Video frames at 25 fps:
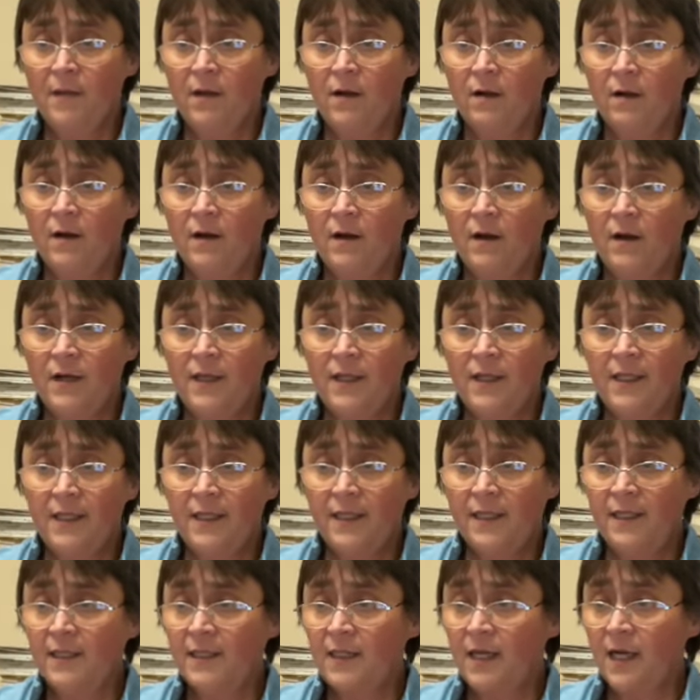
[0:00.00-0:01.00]
Uh,
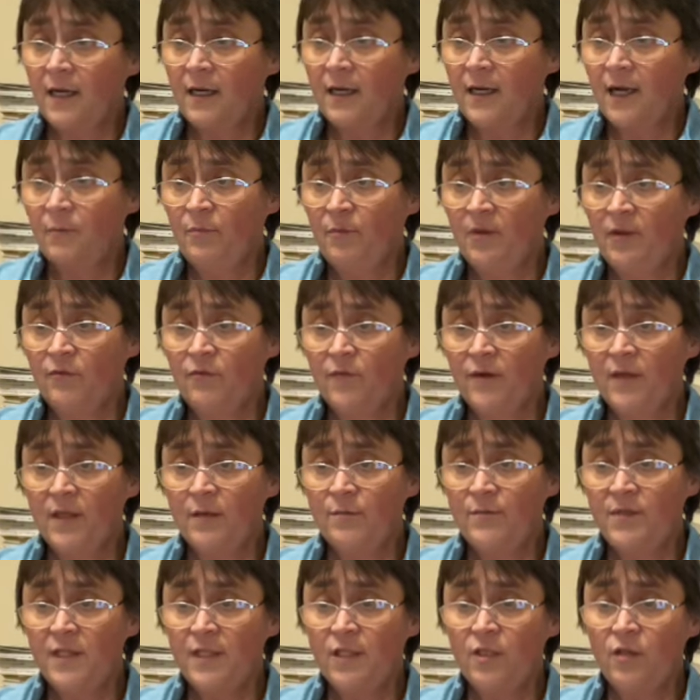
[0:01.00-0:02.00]
it's got a couple of
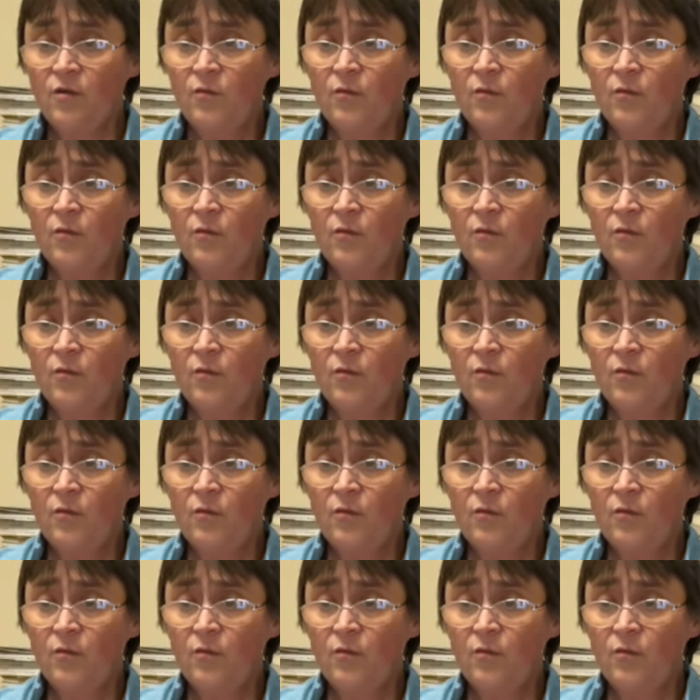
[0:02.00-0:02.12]
rhythms in there.